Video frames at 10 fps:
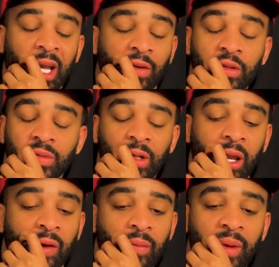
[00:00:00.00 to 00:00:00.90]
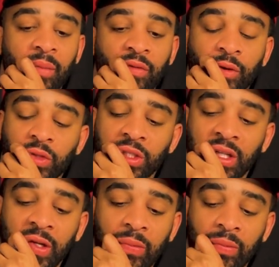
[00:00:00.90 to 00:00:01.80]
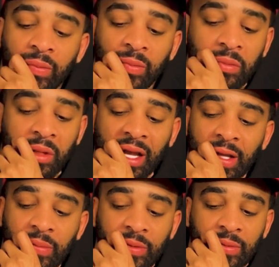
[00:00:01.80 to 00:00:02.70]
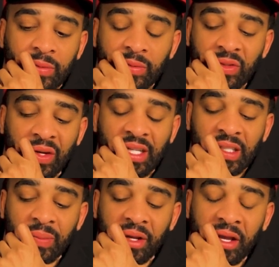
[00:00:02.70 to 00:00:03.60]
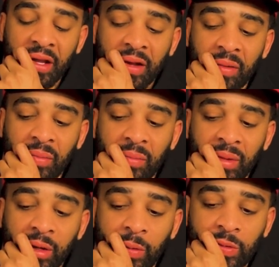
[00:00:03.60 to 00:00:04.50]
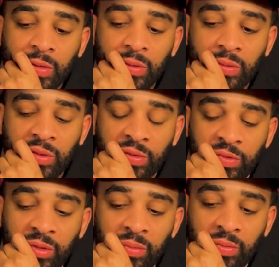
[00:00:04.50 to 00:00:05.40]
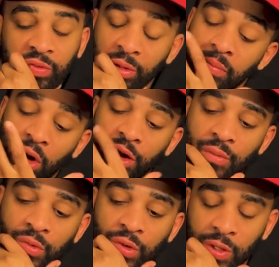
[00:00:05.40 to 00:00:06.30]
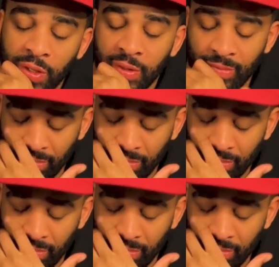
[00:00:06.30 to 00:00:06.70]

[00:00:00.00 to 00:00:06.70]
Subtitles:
I love it. I love it, man. My first year, like, it was crazy, man. My coach was from Baltimore,